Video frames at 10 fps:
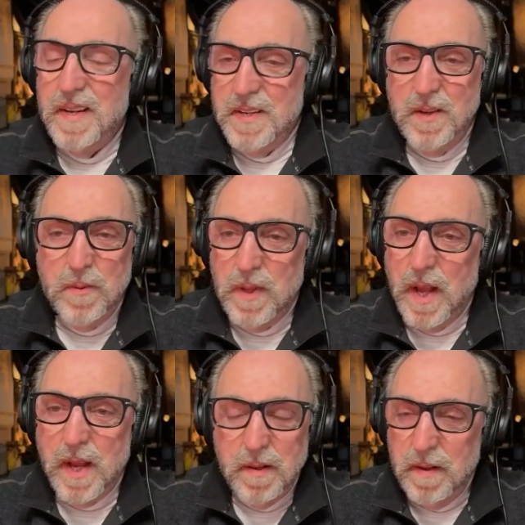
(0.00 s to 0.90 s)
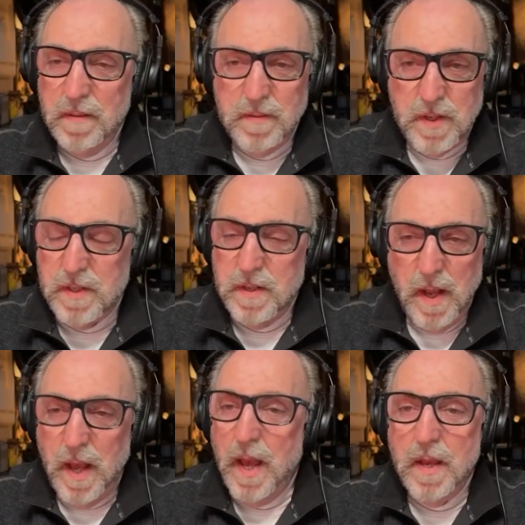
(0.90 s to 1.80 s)
do you just
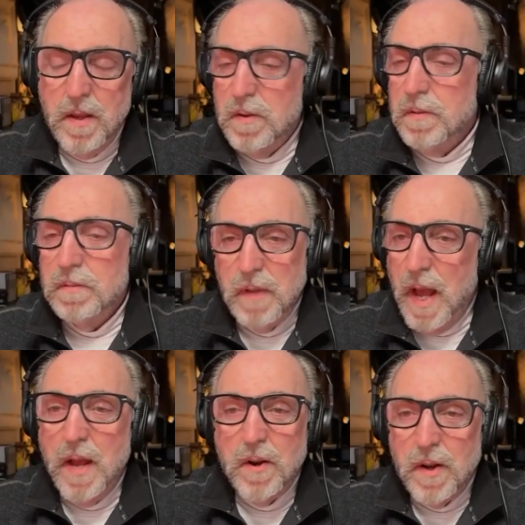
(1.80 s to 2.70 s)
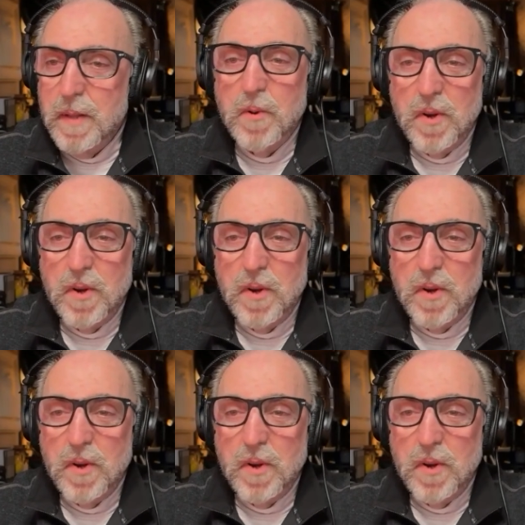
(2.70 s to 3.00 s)
hang your hat on them, or